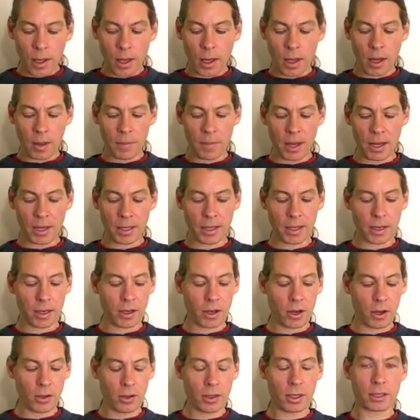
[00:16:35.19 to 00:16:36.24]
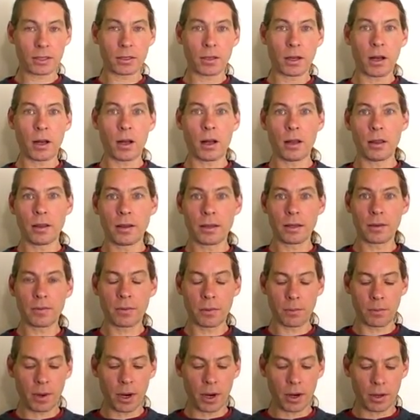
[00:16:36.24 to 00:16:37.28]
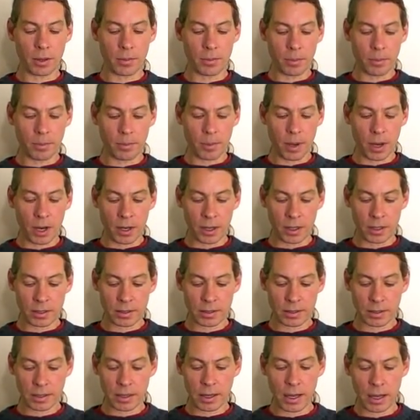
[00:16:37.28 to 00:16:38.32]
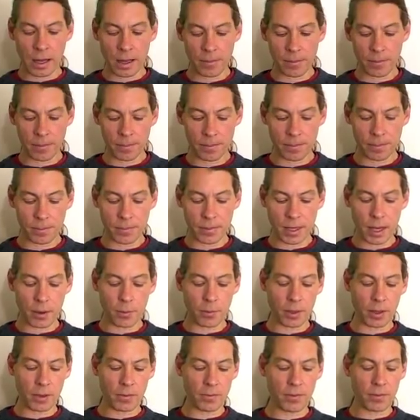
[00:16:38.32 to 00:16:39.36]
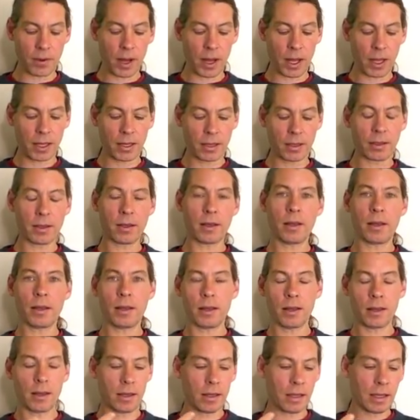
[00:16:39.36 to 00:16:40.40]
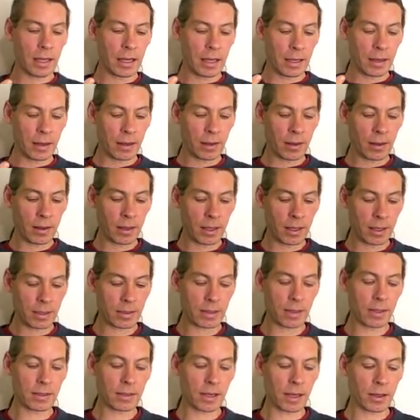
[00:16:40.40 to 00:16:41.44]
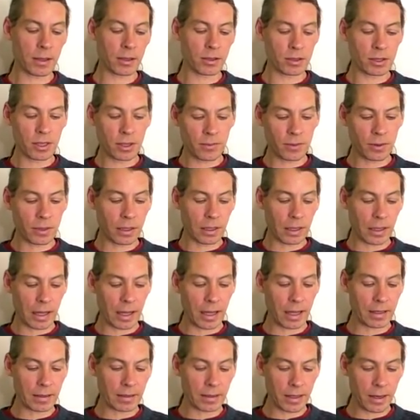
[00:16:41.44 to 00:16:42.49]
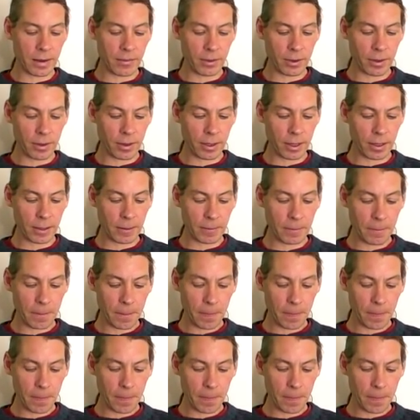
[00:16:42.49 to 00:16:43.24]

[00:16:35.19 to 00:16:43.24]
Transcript: not going to go list all the different body parts that we find in these things, like there's different glands and everything.